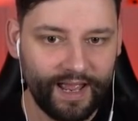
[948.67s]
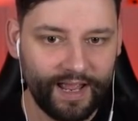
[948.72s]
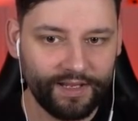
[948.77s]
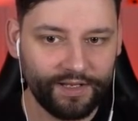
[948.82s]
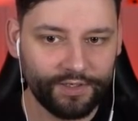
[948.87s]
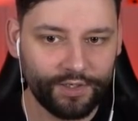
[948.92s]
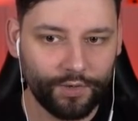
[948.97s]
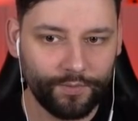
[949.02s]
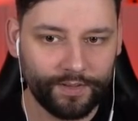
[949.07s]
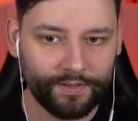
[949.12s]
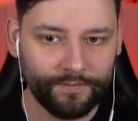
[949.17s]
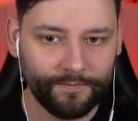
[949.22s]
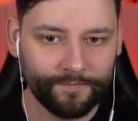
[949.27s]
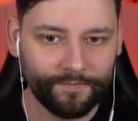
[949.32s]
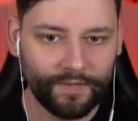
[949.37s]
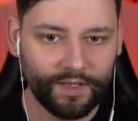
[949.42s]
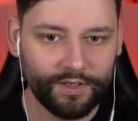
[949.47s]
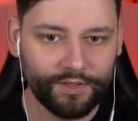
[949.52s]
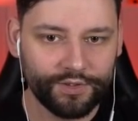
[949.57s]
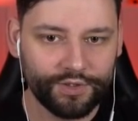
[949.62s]
How you doing?
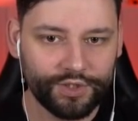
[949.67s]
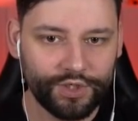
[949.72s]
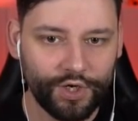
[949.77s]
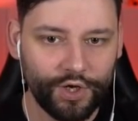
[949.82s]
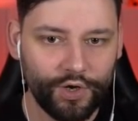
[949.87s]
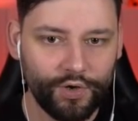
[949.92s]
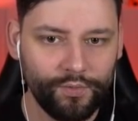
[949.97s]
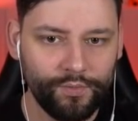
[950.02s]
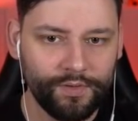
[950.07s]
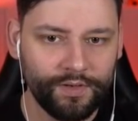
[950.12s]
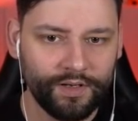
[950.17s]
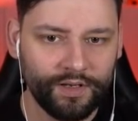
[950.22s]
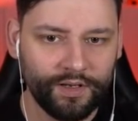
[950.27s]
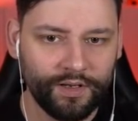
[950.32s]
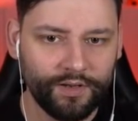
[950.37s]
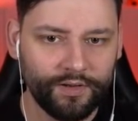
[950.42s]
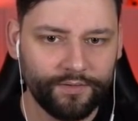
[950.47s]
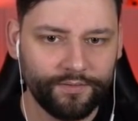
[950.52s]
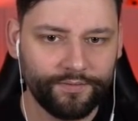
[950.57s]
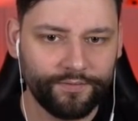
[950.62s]
Two,
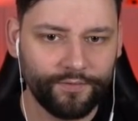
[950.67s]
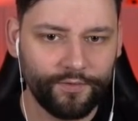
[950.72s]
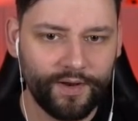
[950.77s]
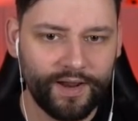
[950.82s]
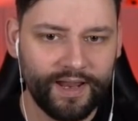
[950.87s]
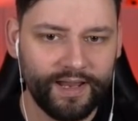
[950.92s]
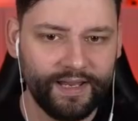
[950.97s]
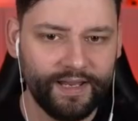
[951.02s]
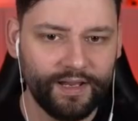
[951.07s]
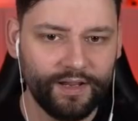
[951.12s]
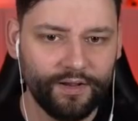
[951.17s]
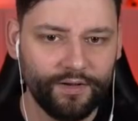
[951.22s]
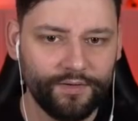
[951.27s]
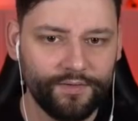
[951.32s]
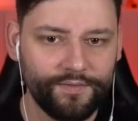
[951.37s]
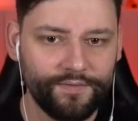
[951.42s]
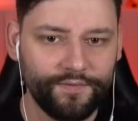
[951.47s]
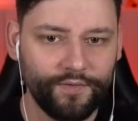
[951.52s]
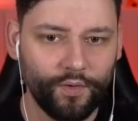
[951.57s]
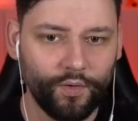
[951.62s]
three,
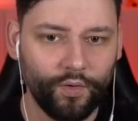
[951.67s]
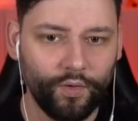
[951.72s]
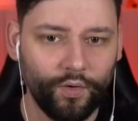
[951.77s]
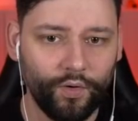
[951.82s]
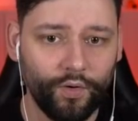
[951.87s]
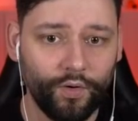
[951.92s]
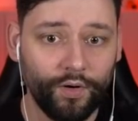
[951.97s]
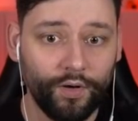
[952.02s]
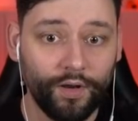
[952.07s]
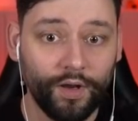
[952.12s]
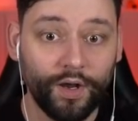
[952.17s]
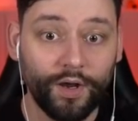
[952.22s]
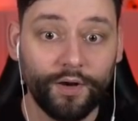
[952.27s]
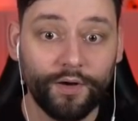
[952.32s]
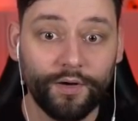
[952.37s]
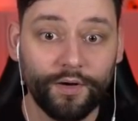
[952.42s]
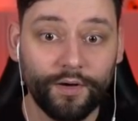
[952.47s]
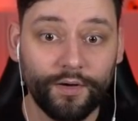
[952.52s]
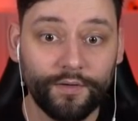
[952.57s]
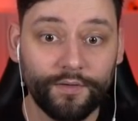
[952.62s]
four,
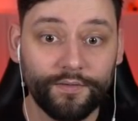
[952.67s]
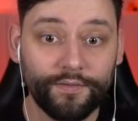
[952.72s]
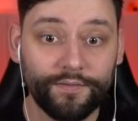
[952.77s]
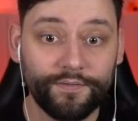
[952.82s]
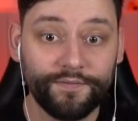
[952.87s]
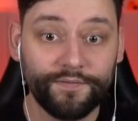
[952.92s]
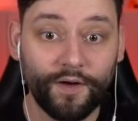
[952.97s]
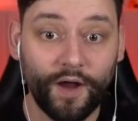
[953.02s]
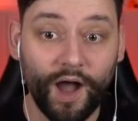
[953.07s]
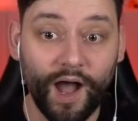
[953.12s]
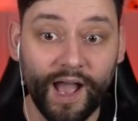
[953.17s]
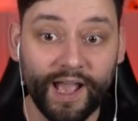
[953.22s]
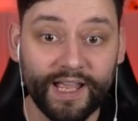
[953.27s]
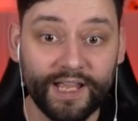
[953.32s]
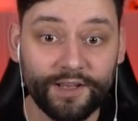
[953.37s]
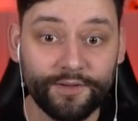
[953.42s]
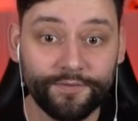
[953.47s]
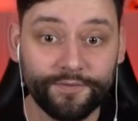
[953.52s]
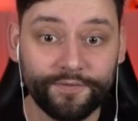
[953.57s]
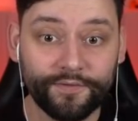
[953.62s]

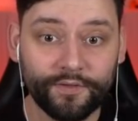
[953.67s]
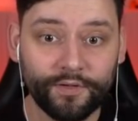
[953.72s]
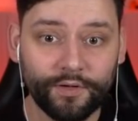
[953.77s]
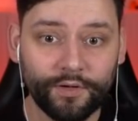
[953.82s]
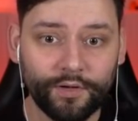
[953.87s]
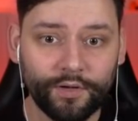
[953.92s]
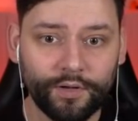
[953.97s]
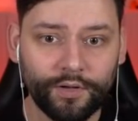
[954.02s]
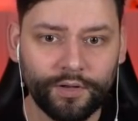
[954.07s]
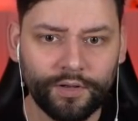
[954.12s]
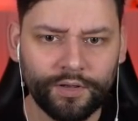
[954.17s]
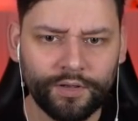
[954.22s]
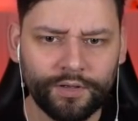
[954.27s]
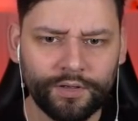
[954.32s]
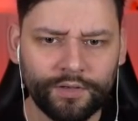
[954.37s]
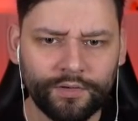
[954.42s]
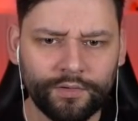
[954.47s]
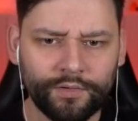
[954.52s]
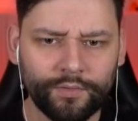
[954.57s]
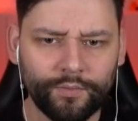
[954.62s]
five.
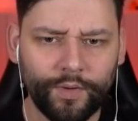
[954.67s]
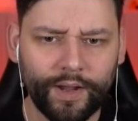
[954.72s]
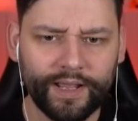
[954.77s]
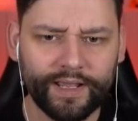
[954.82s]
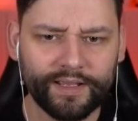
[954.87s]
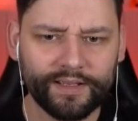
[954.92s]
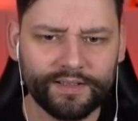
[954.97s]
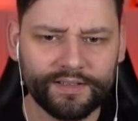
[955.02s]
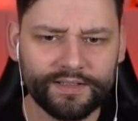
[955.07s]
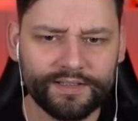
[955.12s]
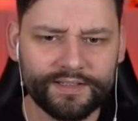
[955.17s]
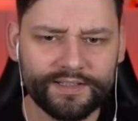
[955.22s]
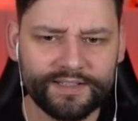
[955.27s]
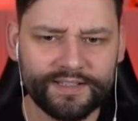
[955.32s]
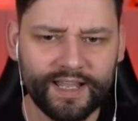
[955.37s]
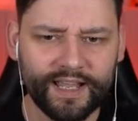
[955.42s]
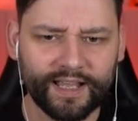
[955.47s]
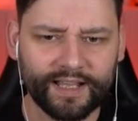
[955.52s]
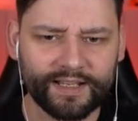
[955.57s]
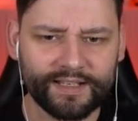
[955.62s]
Wait,
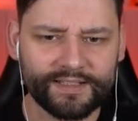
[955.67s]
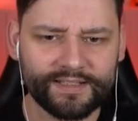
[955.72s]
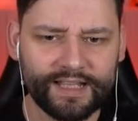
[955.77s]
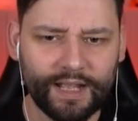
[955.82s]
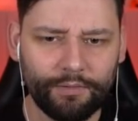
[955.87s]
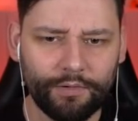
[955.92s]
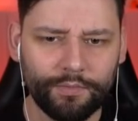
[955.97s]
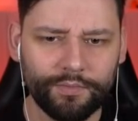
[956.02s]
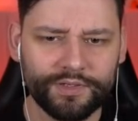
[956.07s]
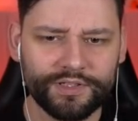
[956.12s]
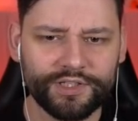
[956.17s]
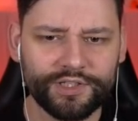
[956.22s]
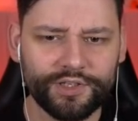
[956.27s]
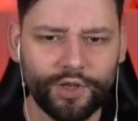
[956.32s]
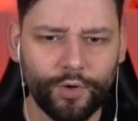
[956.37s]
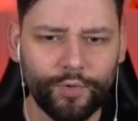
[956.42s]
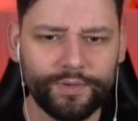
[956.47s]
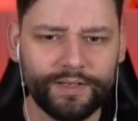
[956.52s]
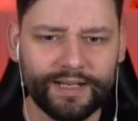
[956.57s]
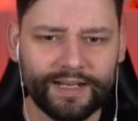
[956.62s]
six. That one was
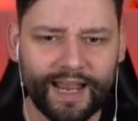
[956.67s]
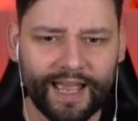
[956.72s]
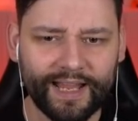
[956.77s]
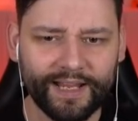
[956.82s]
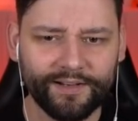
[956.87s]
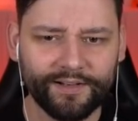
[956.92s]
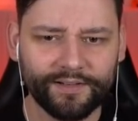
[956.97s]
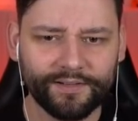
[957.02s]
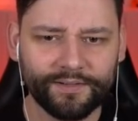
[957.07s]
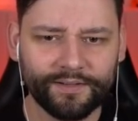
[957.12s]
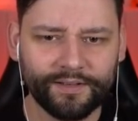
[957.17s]
so delayed.